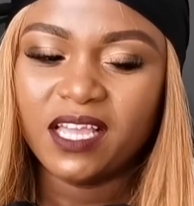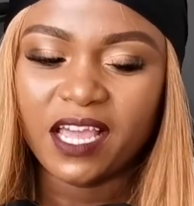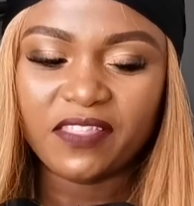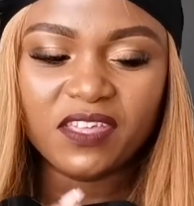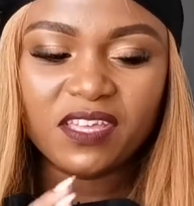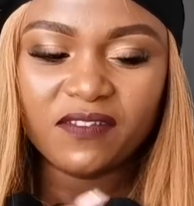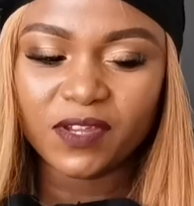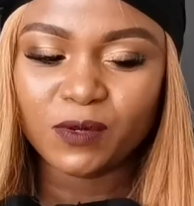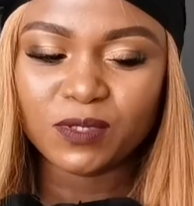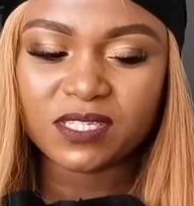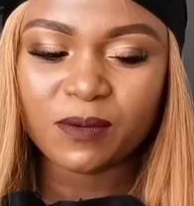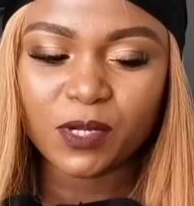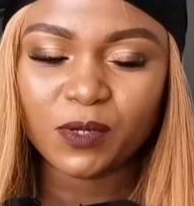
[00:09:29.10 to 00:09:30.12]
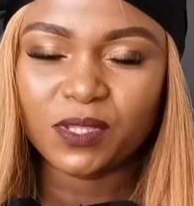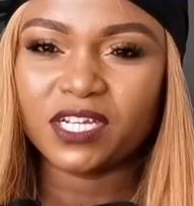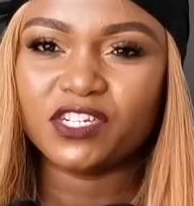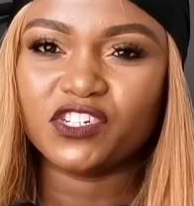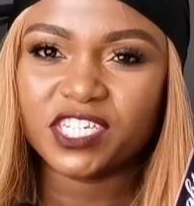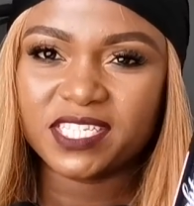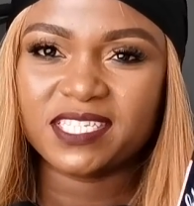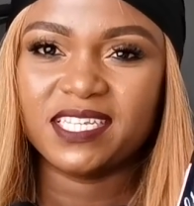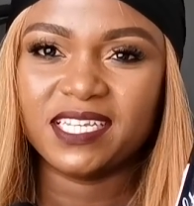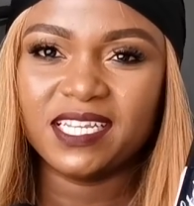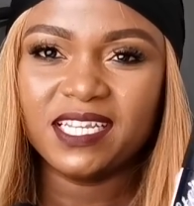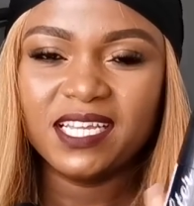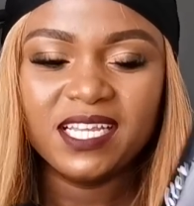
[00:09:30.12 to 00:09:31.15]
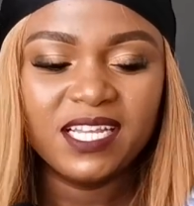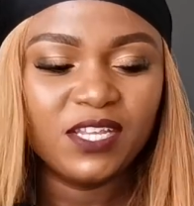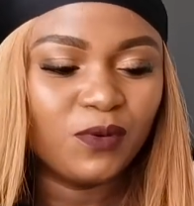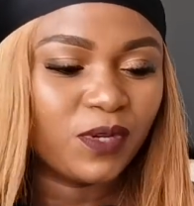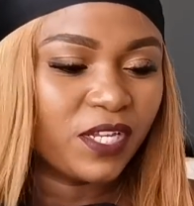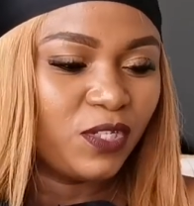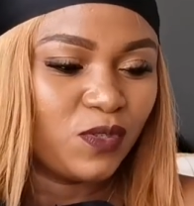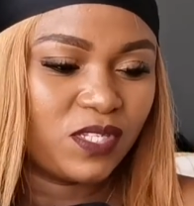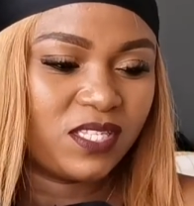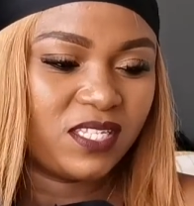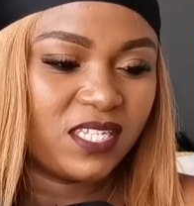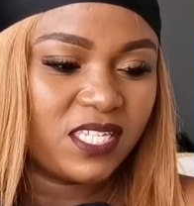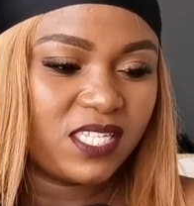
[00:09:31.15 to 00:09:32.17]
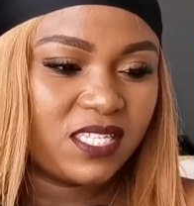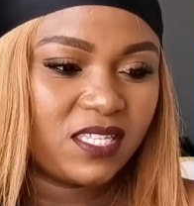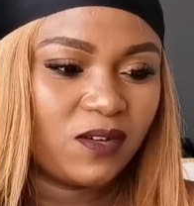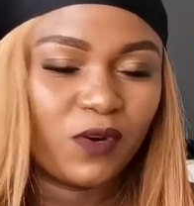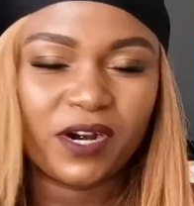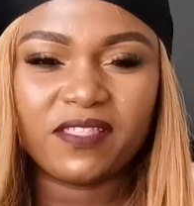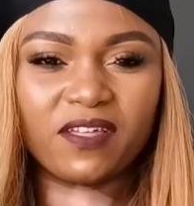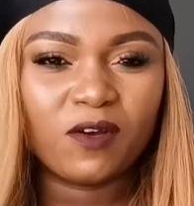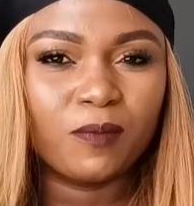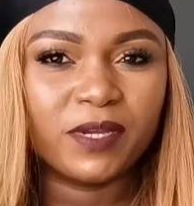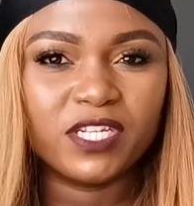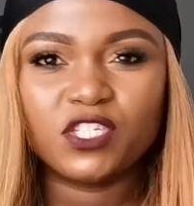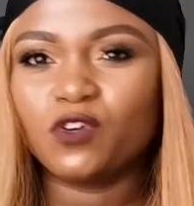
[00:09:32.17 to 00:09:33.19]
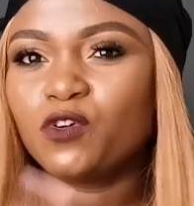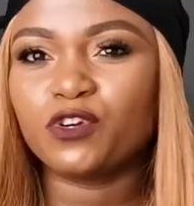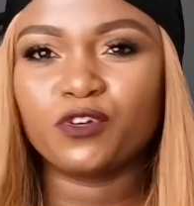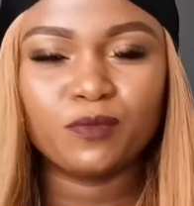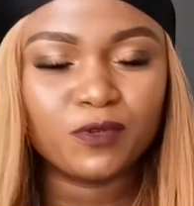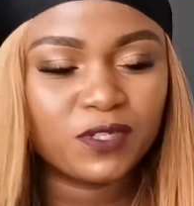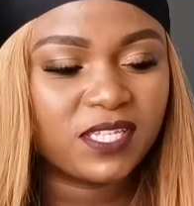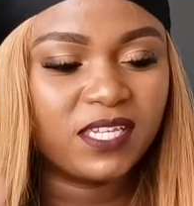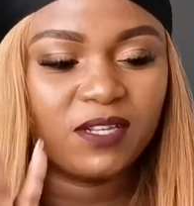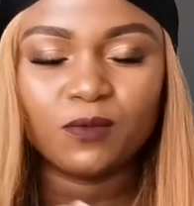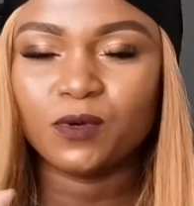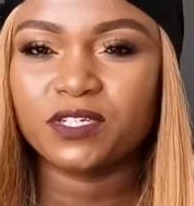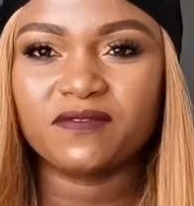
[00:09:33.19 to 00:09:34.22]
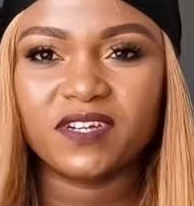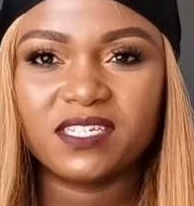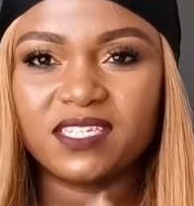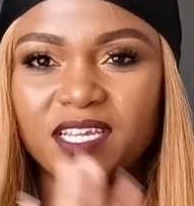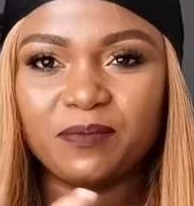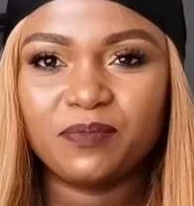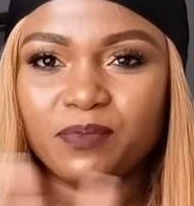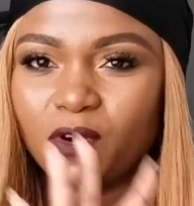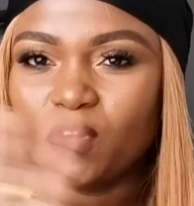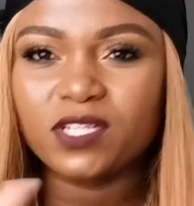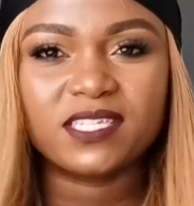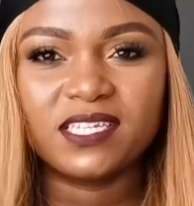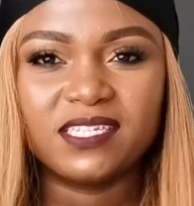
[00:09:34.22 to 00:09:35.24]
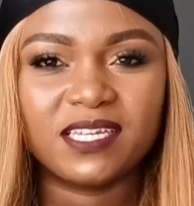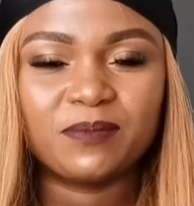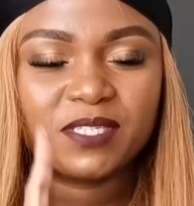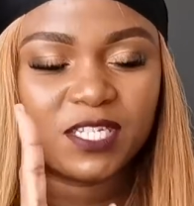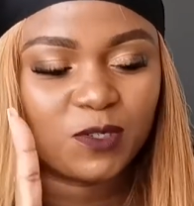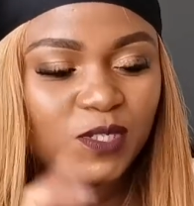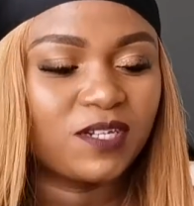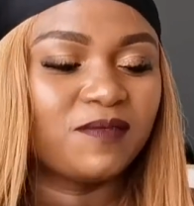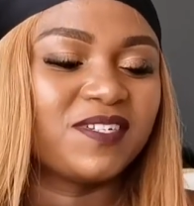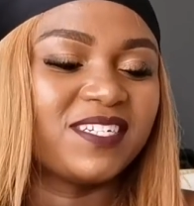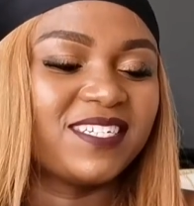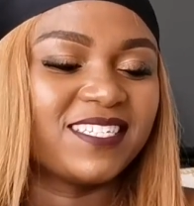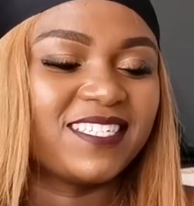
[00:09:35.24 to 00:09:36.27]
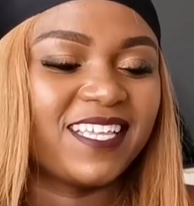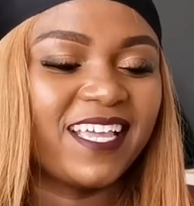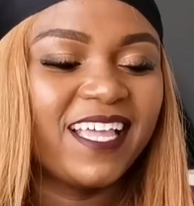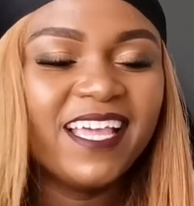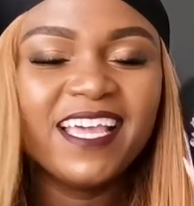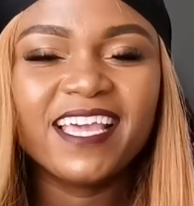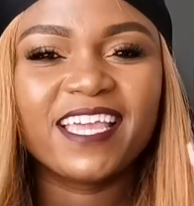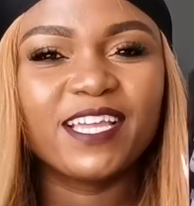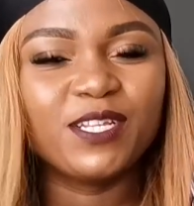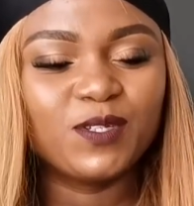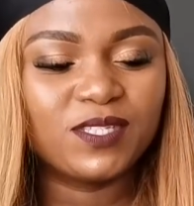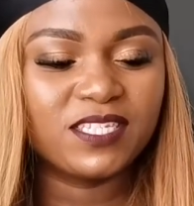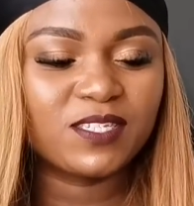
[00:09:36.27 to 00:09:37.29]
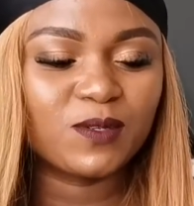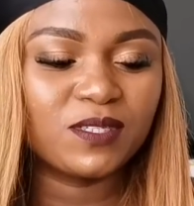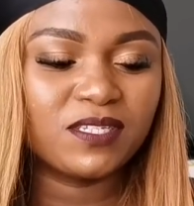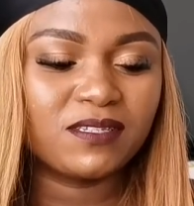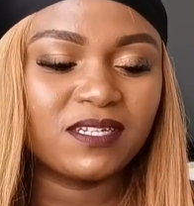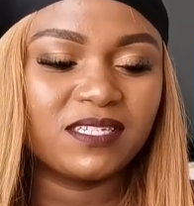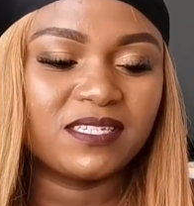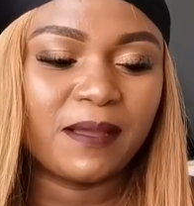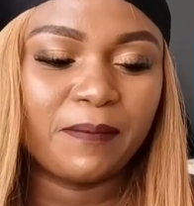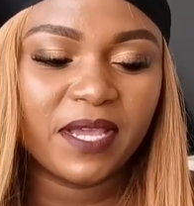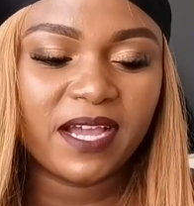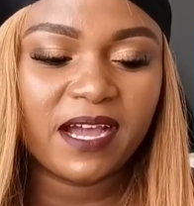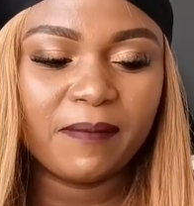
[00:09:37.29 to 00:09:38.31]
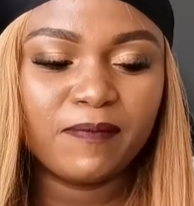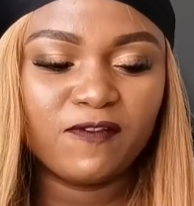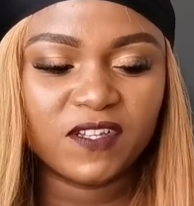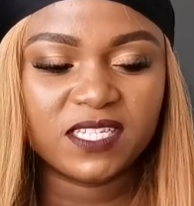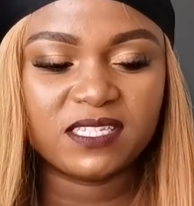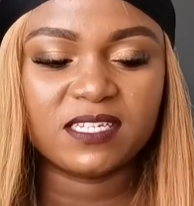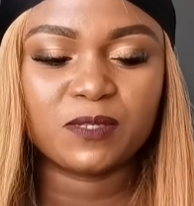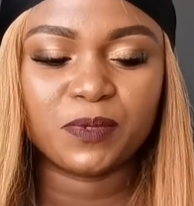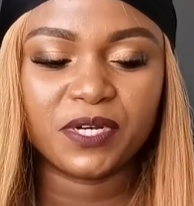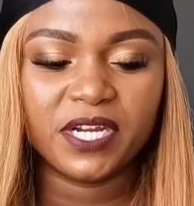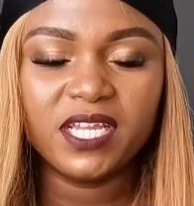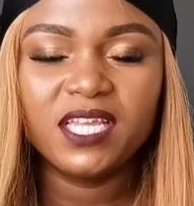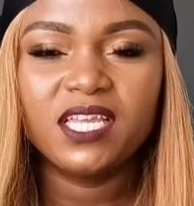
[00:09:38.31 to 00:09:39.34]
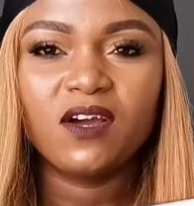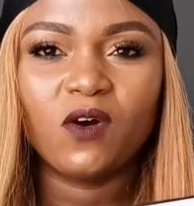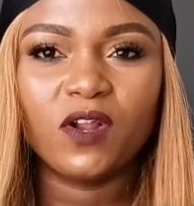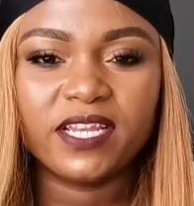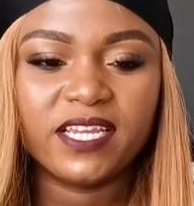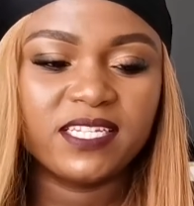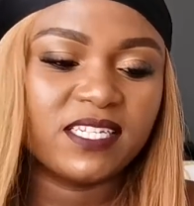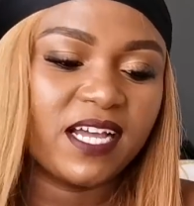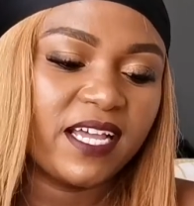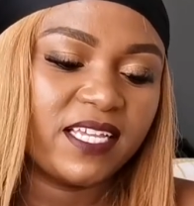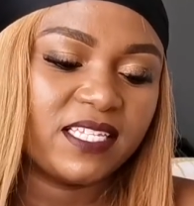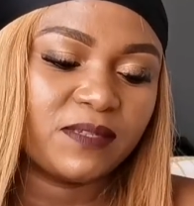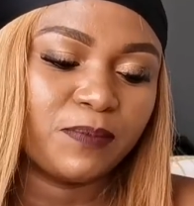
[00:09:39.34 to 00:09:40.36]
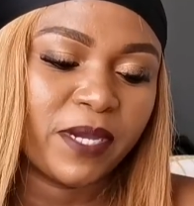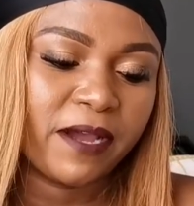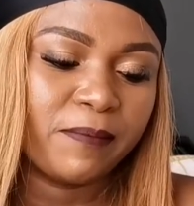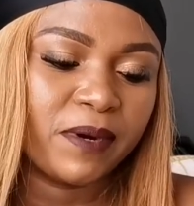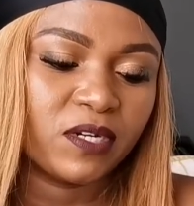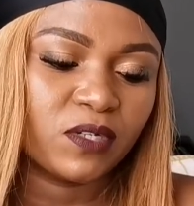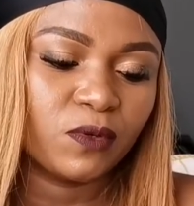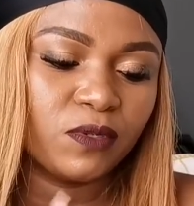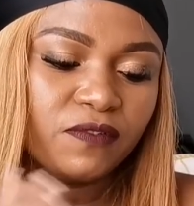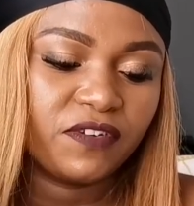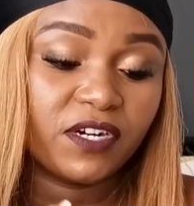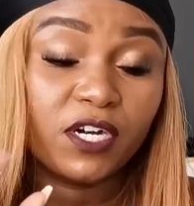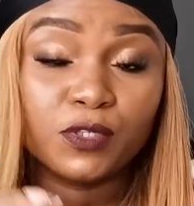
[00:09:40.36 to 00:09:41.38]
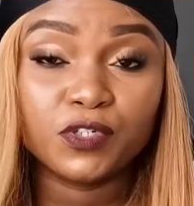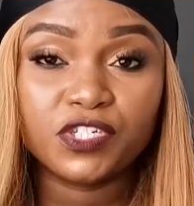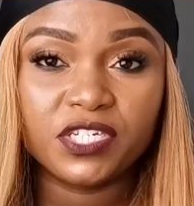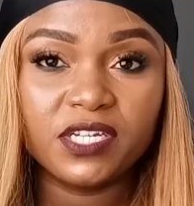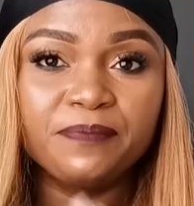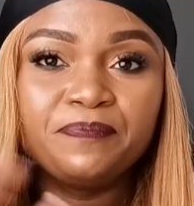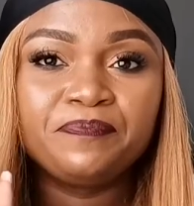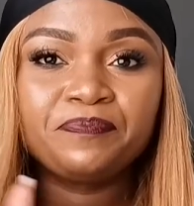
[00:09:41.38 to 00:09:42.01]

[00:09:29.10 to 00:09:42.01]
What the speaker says: I think even with someone with a dry skin, you can use this, or other combination, or normal skin, whatever type, all skin types, that was what I'm trying to say, can use this, because this one is a makeup fixer spray, all nighter. It's by a brand called Ferrariushi.